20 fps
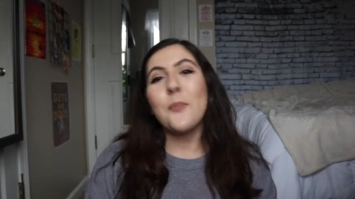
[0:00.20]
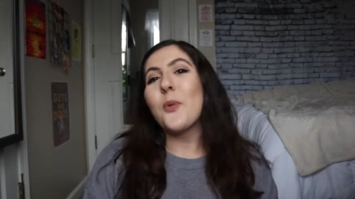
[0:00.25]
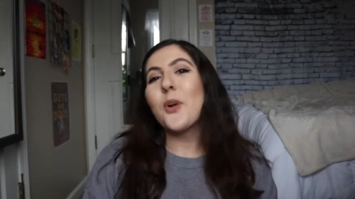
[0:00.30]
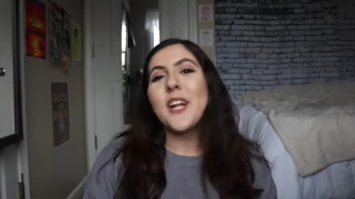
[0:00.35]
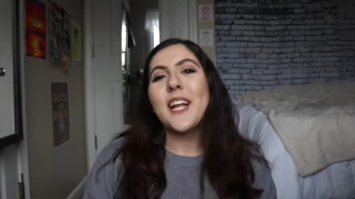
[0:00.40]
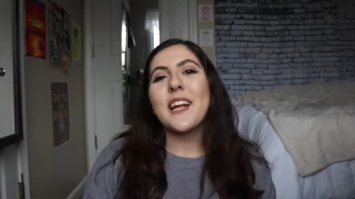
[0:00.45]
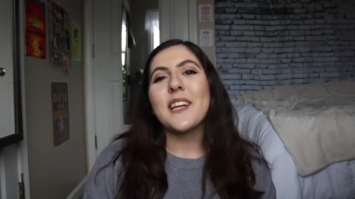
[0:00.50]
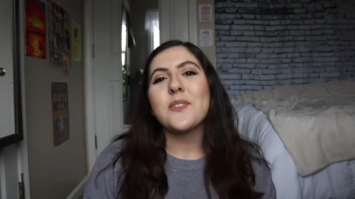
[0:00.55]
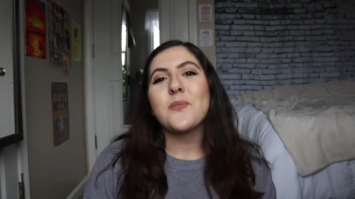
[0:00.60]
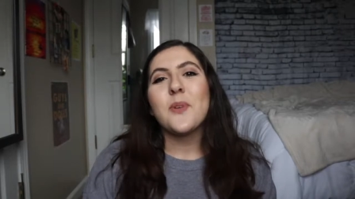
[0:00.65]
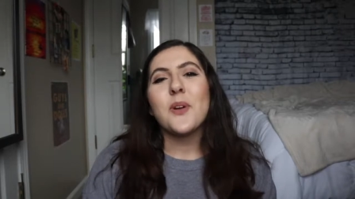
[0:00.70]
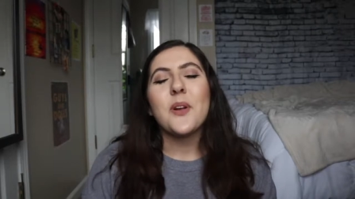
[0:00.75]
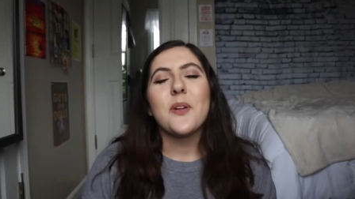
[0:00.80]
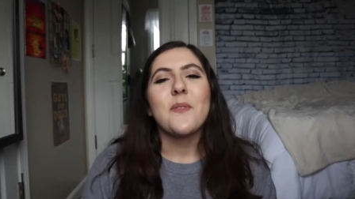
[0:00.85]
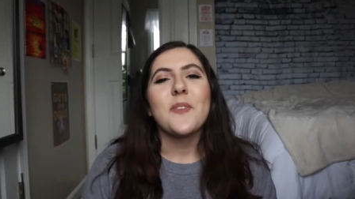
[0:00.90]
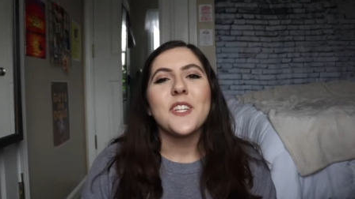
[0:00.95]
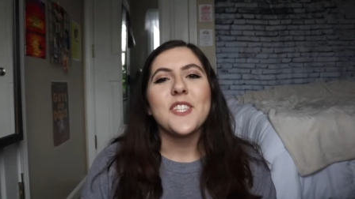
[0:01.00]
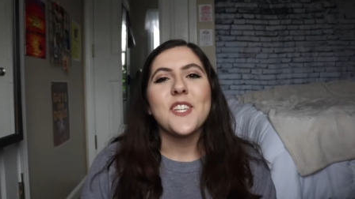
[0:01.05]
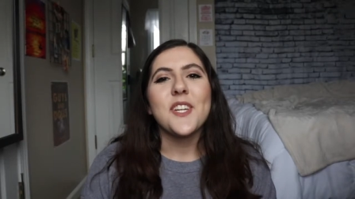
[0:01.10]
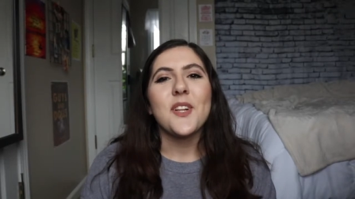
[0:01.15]
morning guys and
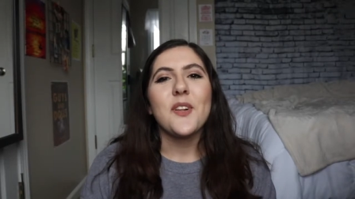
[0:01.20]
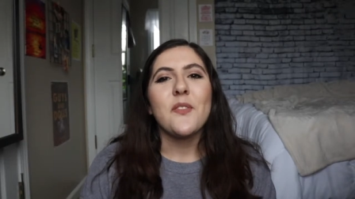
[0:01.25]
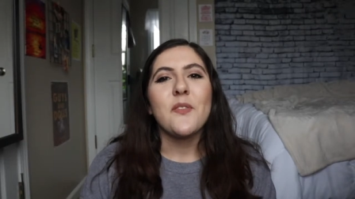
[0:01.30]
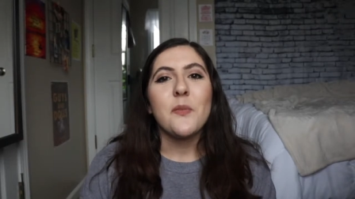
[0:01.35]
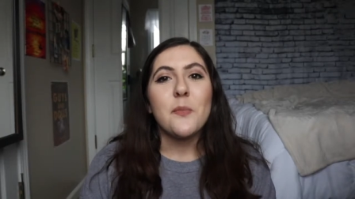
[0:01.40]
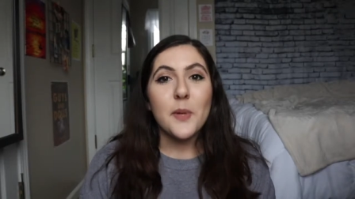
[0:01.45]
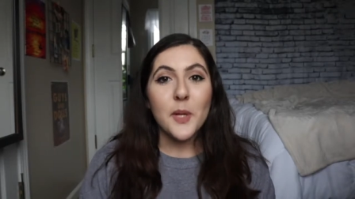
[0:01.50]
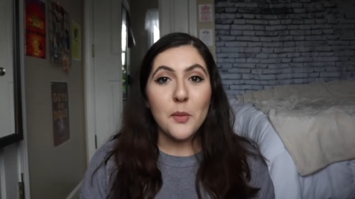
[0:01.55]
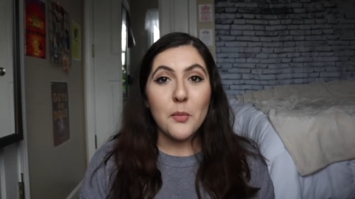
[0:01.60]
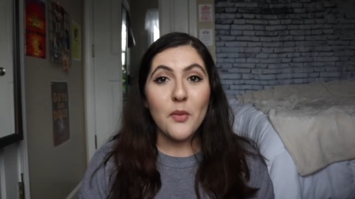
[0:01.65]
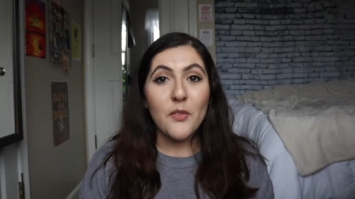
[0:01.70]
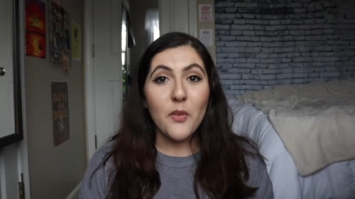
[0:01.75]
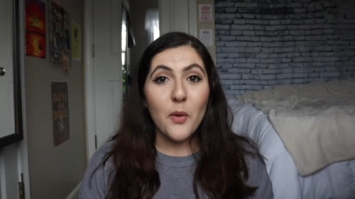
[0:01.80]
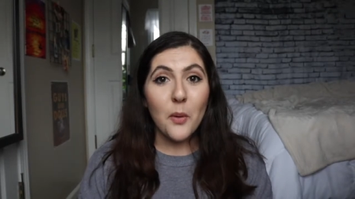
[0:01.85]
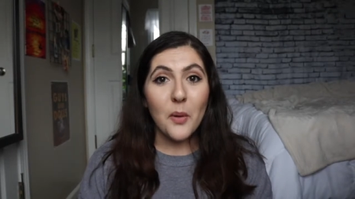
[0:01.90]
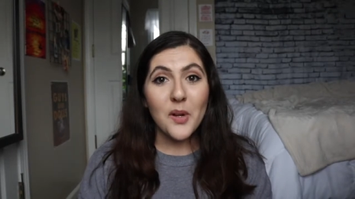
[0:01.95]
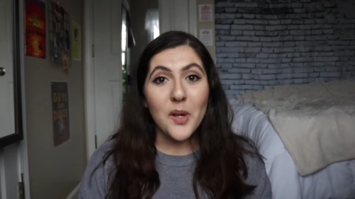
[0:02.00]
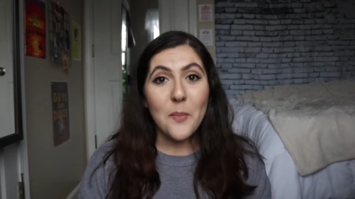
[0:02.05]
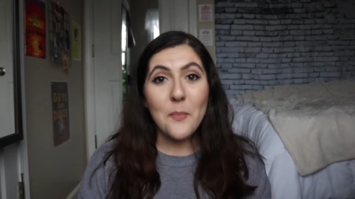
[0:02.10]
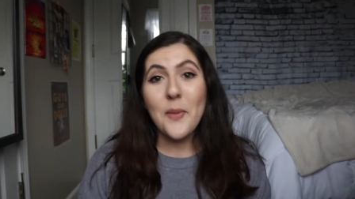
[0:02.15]
welcome to my channel. If you've been here
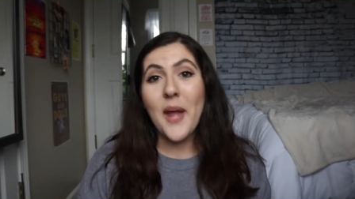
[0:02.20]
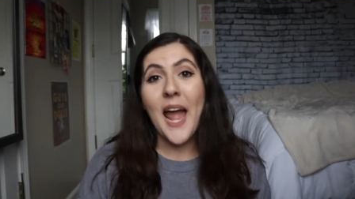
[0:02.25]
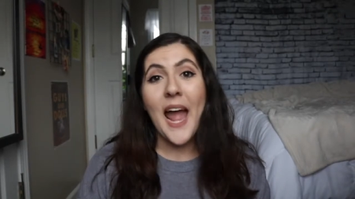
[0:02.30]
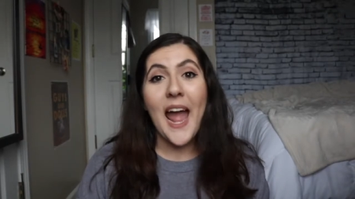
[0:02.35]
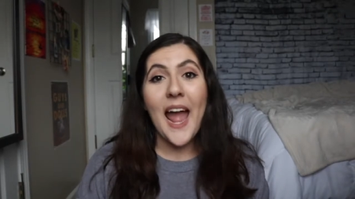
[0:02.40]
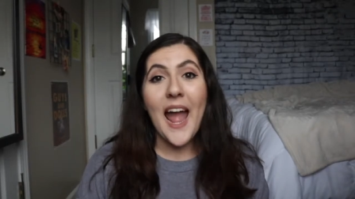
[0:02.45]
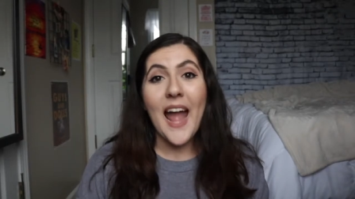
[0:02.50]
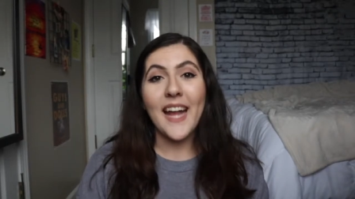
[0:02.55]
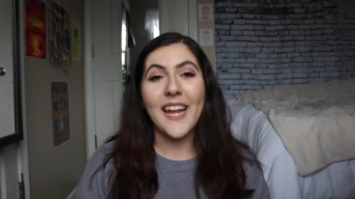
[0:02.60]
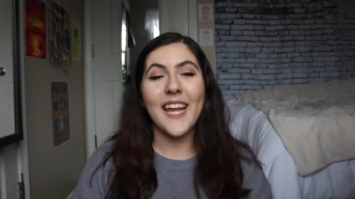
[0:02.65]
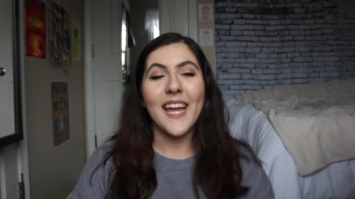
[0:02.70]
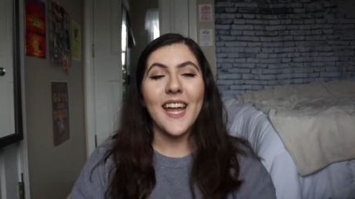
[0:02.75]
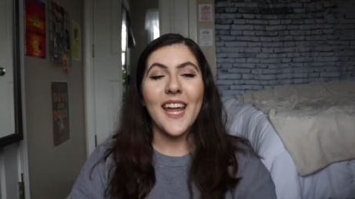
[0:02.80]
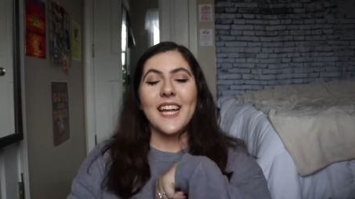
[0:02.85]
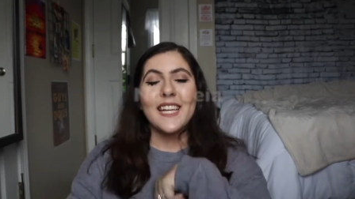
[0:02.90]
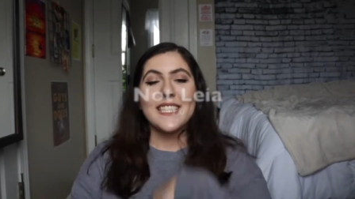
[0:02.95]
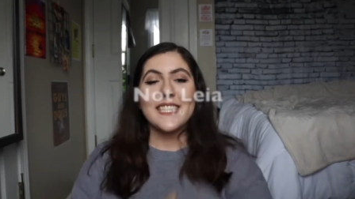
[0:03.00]
before, welcome back!